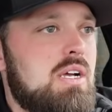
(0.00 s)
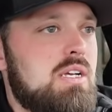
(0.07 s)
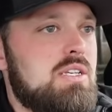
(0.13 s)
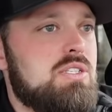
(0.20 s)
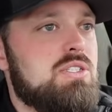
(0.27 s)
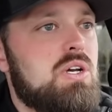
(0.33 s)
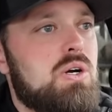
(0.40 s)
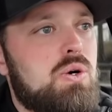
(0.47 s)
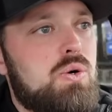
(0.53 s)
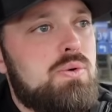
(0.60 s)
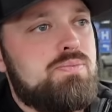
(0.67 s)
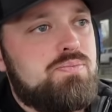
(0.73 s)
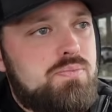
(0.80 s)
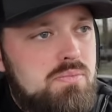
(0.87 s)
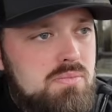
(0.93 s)

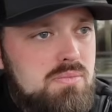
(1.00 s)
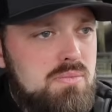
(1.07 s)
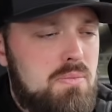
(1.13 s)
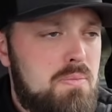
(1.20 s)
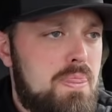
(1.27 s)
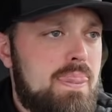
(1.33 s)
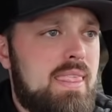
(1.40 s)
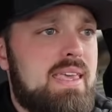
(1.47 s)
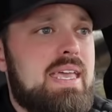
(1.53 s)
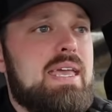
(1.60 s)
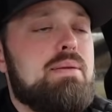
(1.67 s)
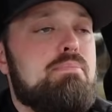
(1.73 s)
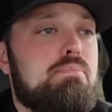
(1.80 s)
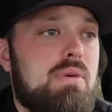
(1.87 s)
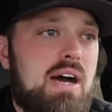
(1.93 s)
So
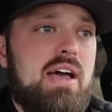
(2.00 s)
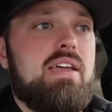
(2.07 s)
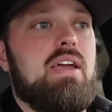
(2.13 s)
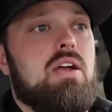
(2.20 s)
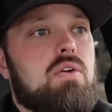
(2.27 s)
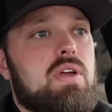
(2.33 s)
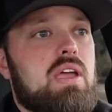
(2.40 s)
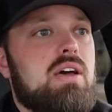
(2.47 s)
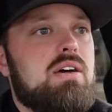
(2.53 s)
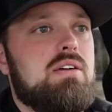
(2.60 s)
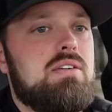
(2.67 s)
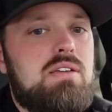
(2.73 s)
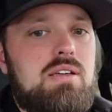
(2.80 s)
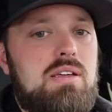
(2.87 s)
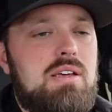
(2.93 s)
in my
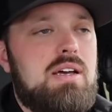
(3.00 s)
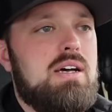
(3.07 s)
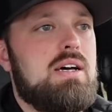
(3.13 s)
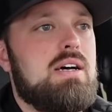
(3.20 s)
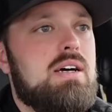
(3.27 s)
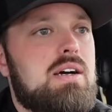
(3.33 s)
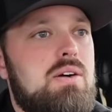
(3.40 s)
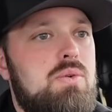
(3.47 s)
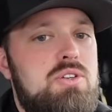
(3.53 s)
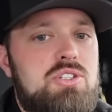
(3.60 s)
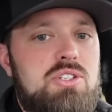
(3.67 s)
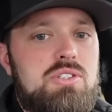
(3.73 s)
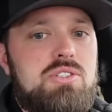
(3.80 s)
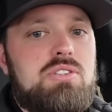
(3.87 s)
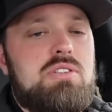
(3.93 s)
area,
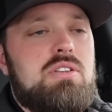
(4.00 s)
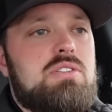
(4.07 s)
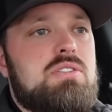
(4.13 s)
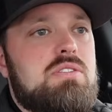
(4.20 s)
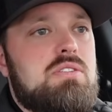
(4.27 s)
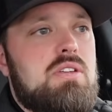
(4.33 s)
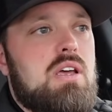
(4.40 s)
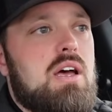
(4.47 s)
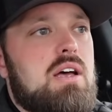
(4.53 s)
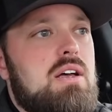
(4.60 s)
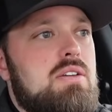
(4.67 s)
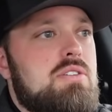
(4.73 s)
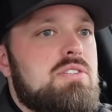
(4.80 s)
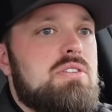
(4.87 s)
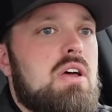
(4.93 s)
which is
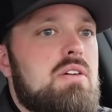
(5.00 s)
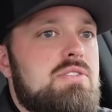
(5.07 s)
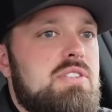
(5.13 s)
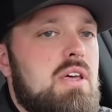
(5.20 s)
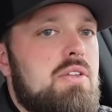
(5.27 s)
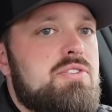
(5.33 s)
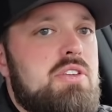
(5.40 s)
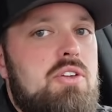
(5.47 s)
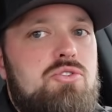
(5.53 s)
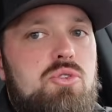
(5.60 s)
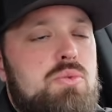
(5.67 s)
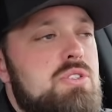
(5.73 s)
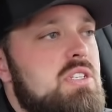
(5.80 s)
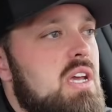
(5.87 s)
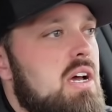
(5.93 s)
south
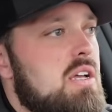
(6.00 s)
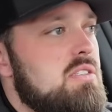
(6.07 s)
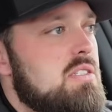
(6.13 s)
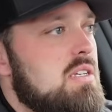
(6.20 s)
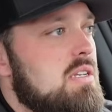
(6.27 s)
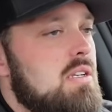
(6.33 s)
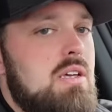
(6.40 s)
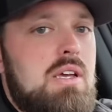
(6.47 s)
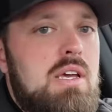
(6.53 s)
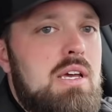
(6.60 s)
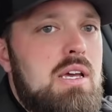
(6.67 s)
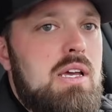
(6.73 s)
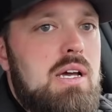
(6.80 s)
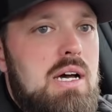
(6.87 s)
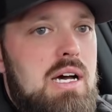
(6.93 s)
central Wisconsin,
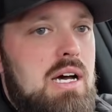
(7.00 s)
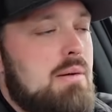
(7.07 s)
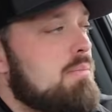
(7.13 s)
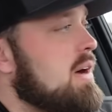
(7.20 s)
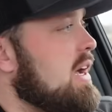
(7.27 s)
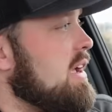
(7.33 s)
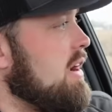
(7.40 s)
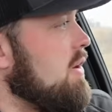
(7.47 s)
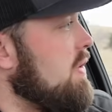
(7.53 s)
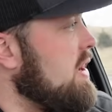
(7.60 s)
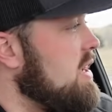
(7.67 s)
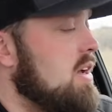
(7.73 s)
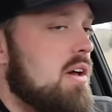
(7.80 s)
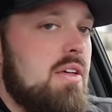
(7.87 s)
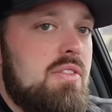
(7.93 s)
my
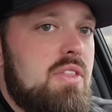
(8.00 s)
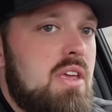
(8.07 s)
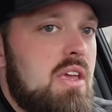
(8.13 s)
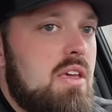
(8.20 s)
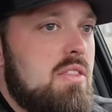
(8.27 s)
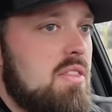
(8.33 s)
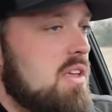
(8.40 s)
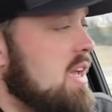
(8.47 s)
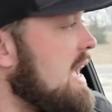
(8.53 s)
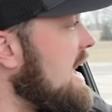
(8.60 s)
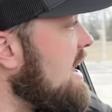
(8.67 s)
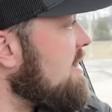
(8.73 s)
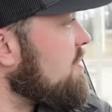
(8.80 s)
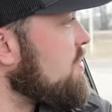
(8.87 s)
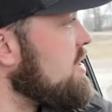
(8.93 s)
area, the
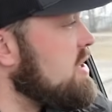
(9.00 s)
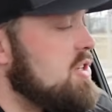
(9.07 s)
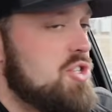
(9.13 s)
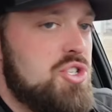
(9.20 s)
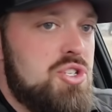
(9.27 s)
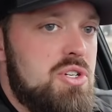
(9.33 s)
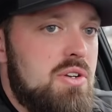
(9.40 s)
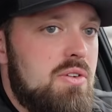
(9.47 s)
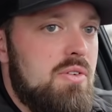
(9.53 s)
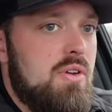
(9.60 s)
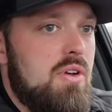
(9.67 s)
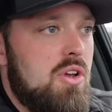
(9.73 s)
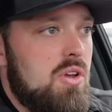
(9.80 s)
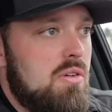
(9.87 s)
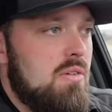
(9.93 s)
average
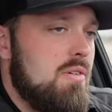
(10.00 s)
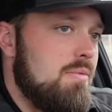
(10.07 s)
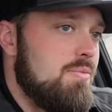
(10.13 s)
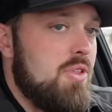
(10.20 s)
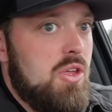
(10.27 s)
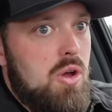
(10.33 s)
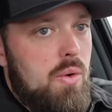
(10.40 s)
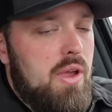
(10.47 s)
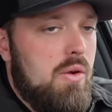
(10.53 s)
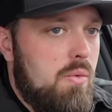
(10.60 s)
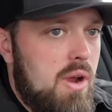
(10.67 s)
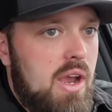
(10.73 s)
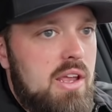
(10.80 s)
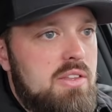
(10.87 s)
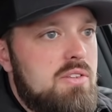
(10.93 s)
or the going
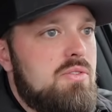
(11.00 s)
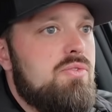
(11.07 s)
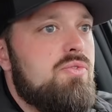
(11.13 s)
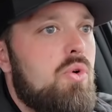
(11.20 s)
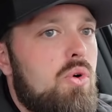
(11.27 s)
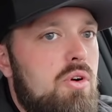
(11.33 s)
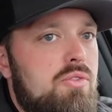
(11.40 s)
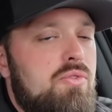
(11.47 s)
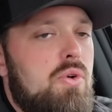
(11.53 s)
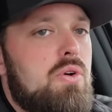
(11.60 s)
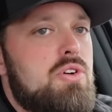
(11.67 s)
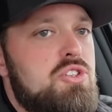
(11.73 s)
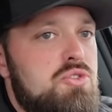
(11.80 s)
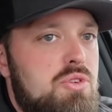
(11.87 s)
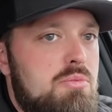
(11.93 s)
rate for
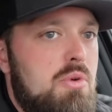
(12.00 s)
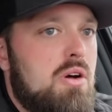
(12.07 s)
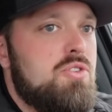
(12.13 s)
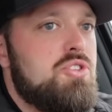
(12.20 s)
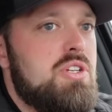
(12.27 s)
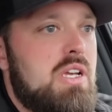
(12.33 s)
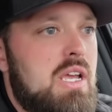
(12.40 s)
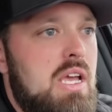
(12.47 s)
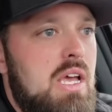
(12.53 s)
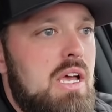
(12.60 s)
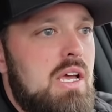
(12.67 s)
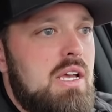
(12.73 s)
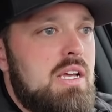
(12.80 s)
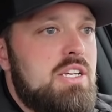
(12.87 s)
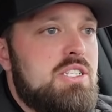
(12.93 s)
forestry mulching
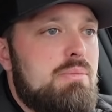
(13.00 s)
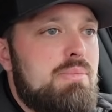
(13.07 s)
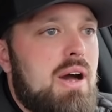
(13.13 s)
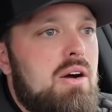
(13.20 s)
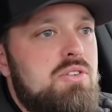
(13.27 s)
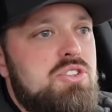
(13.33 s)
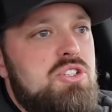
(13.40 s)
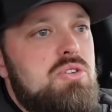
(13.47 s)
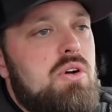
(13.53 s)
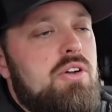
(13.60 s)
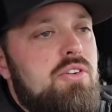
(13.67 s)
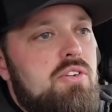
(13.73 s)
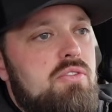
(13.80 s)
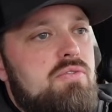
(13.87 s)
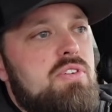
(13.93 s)
is about
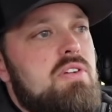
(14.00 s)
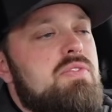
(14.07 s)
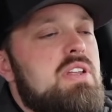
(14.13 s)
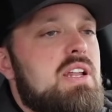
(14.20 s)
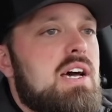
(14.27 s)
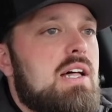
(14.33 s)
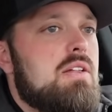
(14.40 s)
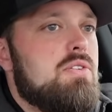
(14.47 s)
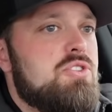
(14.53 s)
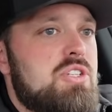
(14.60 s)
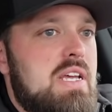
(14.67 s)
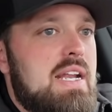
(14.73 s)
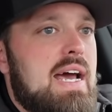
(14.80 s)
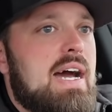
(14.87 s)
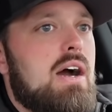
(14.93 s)

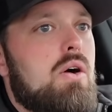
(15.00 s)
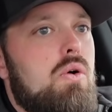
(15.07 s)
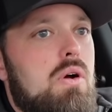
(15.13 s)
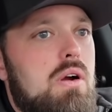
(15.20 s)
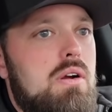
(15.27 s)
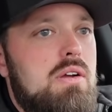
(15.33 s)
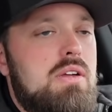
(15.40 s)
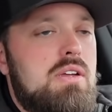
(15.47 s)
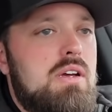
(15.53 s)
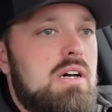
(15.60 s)
$250 an hour,